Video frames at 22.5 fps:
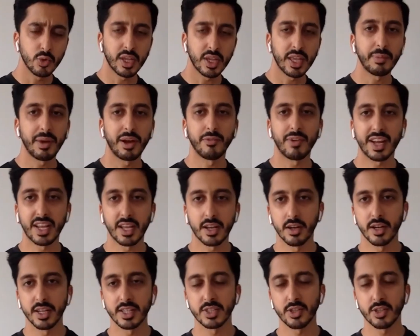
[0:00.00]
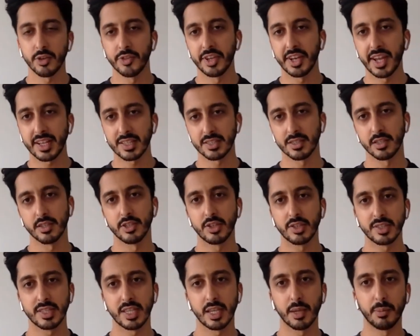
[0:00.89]
talking about recognize, on the next
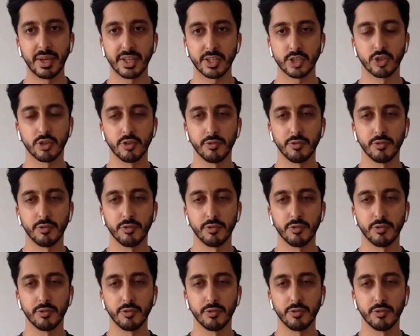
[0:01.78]
slide, you can see a